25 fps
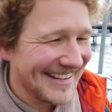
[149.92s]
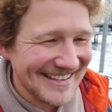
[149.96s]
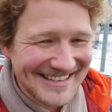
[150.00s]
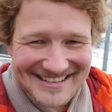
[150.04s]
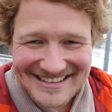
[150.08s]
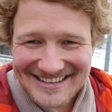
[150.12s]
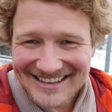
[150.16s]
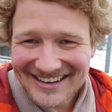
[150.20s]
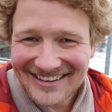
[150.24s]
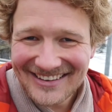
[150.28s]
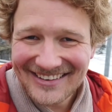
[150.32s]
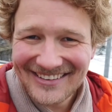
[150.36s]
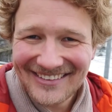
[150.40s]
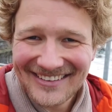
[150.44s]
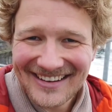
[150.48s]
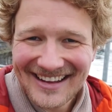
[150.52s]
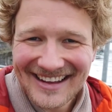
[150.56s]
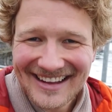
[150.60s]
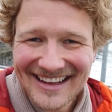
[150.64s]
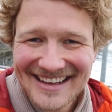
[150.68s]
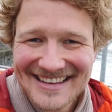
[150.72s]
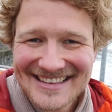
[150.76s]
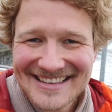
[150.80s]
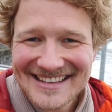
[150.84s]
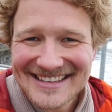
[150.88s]
and see how long
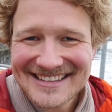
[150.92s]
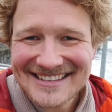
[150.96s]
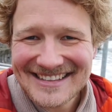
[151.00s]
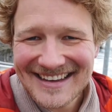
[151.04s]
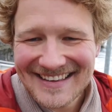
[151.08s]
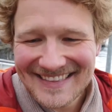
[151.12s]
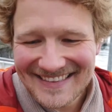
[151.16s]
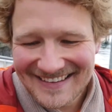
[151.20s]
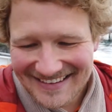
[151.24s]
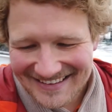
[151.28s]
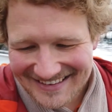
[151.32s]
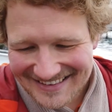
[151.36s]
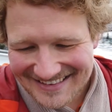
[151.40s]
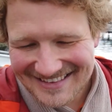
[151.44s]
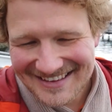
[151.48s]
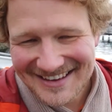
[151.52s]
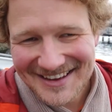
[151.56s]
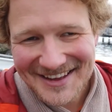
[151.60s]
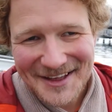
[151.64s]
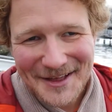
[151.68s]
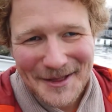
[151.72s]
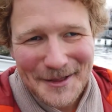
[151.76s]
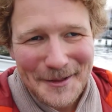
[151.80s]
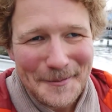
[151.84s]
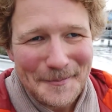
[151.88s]
I can sustain this.
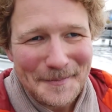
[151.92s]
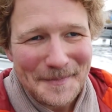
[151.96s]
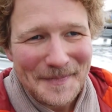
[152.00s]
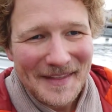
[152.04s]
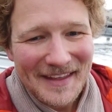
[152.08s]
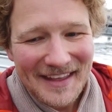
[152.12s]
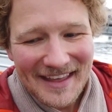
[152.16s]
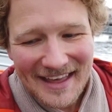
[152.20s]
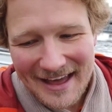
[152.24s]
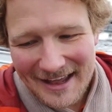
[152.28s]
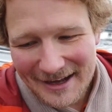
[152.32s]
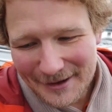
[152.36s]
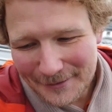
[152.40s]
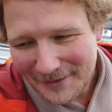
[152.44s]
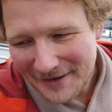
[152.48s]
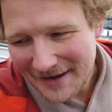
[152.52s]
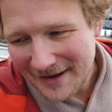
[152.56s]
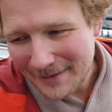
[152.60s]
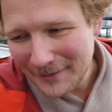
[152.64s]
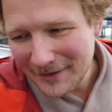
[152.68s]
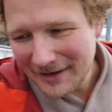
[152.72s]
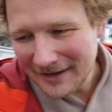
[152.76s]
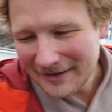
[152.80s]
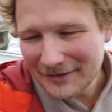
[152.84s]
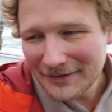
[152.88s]

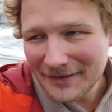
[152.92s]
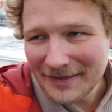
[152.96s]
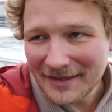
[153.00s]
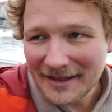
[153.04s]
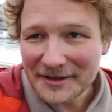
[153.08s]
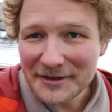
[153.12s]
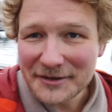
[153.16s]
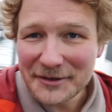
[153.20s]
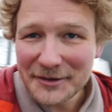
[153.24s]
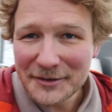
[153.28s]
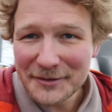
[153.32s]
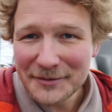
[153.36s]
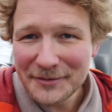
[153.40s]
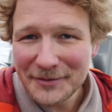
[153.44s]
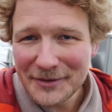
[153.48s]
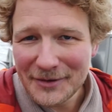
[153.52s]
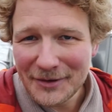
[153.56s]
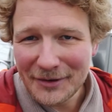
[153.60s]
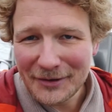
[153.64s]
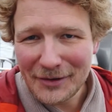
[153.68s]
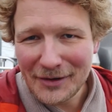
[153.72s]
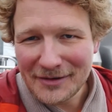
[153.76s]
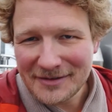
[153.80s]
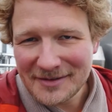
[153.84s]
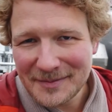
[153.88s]
Anyway, I would like to thank you for
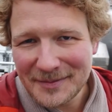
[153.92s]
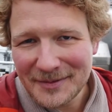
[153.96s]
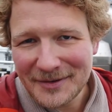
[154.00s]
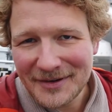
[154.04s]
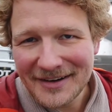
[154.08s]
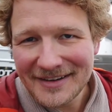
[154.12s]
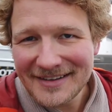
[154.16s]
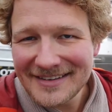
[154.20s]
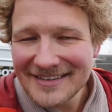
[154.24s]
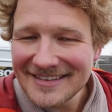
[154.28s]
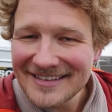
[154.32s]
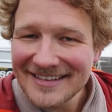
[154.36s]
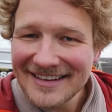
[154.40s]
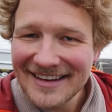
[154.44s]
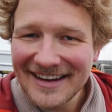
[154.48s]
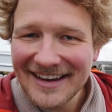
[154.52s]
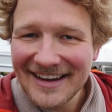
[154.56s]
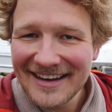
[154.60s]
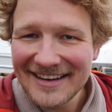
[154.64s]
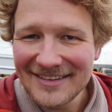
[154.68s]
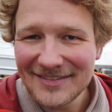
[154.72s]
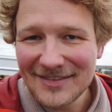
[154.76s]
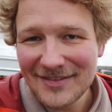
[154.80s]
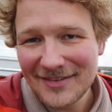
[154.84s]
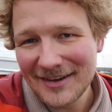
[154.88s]
your ongoing support,
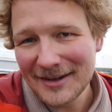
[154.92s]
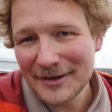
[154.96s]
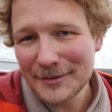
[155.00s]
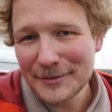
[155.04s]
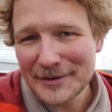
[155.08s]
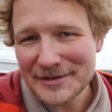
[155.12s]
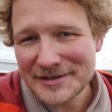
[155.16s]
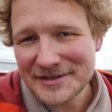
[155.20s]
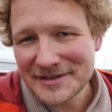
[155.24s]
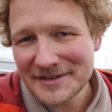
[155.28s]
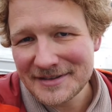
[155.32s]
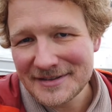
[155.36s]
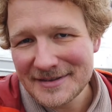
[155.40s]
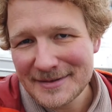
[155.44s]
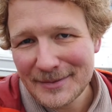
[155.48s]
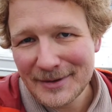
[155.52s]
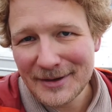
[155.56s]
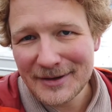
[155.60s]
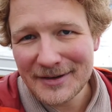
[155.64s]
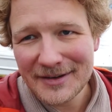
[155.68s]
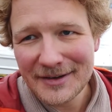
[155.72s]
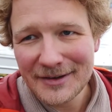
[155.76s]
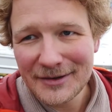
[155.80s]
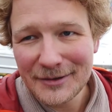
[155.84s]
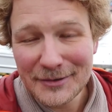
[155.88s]
and if you have any questions
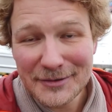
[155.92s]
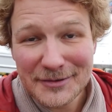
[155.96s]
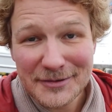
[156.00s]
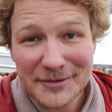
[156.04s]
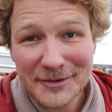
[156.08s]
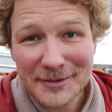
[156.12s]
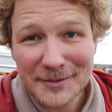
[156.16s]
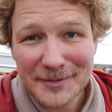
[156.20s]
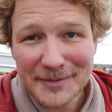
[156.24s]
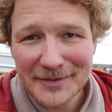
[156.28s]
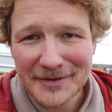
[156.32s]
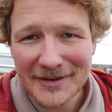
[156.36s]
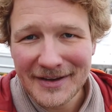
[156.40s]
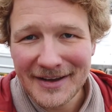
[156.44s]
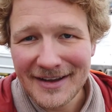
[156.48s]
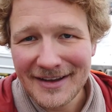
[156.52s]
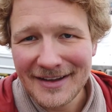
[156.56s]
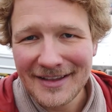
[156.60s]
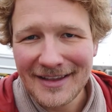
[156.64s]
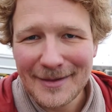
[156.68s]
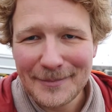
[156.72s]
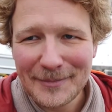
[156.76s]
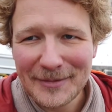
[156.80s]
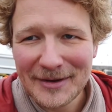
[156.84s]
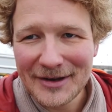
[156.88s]
about YouTube,
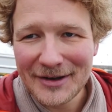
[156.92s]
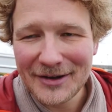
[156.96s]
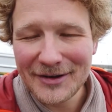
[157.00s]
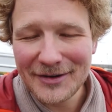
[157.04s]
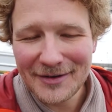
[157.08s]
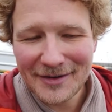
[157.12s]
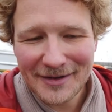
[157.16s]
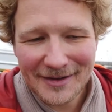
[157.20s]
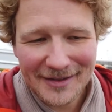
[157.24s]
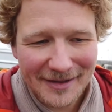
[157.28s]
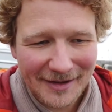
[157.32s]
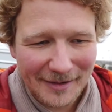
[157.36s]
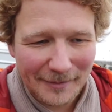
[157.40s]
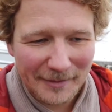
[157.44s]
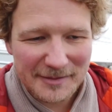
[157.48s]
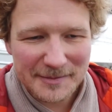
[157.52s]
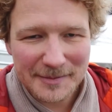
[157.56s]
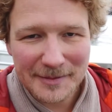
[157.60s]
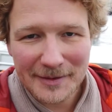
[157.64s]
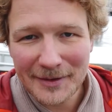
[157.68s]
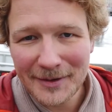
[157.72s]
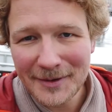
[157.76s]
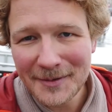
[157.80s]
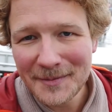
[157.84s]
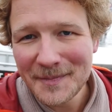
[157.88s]
yeah, let me know in the
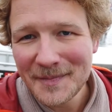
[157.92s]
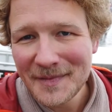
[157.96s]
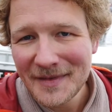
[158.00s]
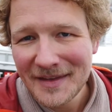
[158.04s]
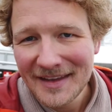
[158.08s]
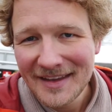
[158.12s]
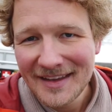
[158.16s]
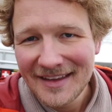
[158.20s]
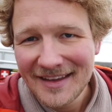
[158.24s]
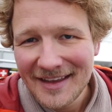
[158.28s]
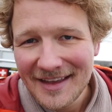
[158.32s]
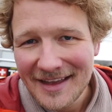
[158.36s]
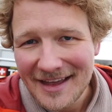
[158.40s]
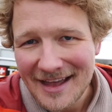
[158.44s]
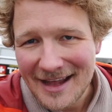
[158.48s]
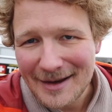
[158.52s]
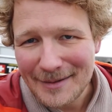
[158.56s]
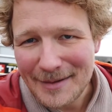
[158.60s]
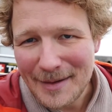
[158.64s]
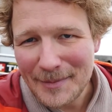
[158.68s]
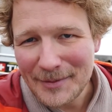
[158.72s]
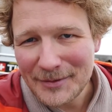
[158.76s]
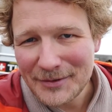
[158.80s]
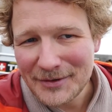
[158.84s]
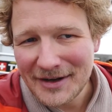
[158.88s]
comments below.
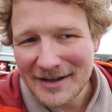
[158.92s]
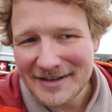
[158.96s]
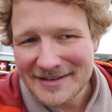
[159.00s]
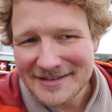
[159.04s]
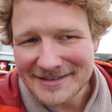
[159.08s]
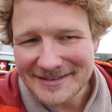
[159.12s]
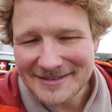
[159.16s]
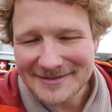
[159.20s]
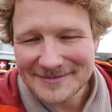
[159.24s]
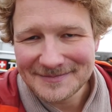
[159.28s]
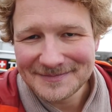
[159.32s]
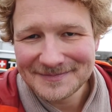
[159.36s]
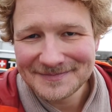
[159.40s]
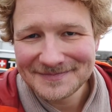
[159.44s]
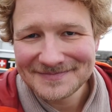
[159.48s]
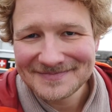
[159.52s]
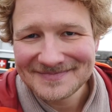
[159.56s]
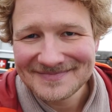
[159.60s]
I'm happy to answer.